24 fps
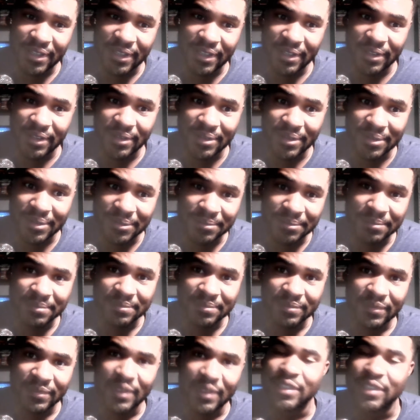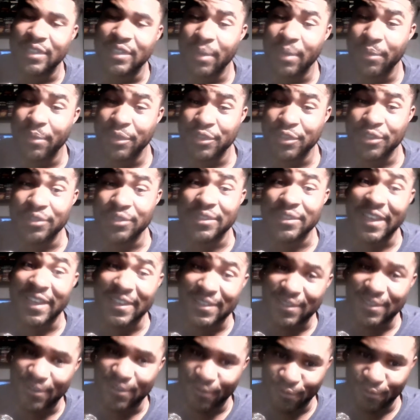and Tommy Lee Jones
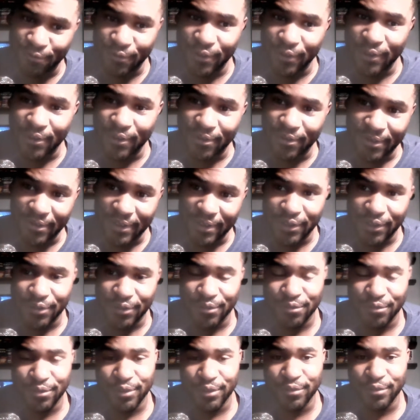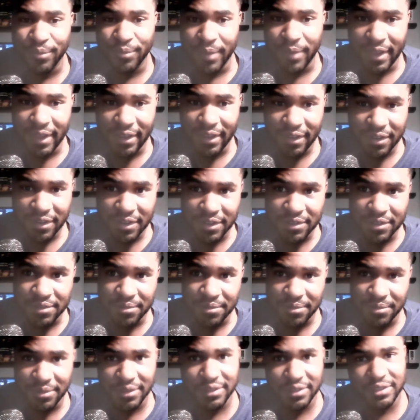has to free her, get her free from
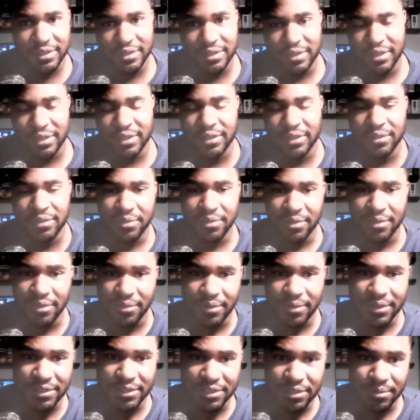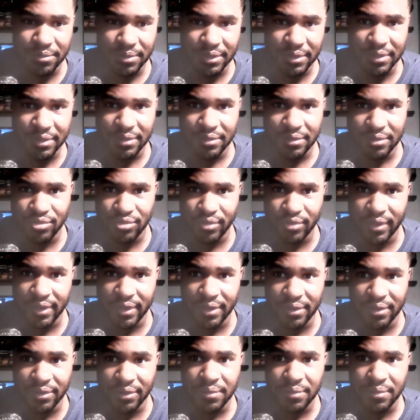handcuffs, which, otherwise she would
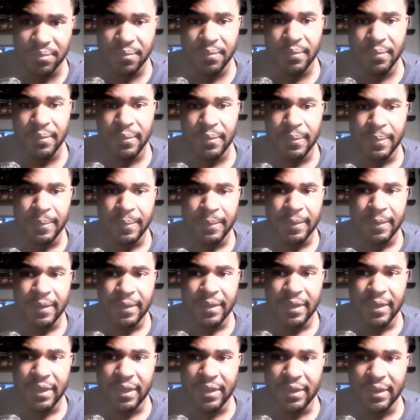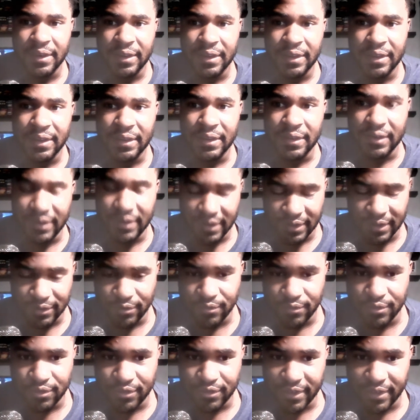drown. And then he
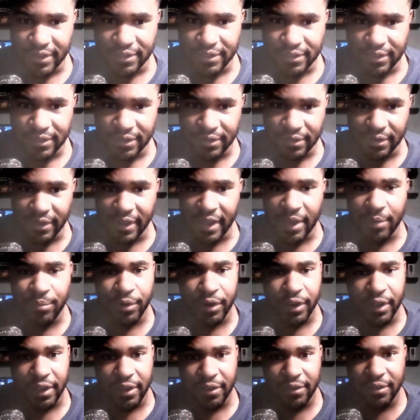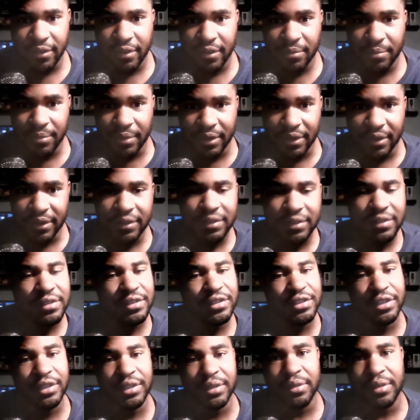tries to apprehend her, but
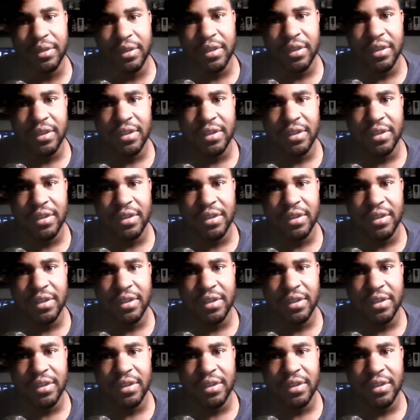she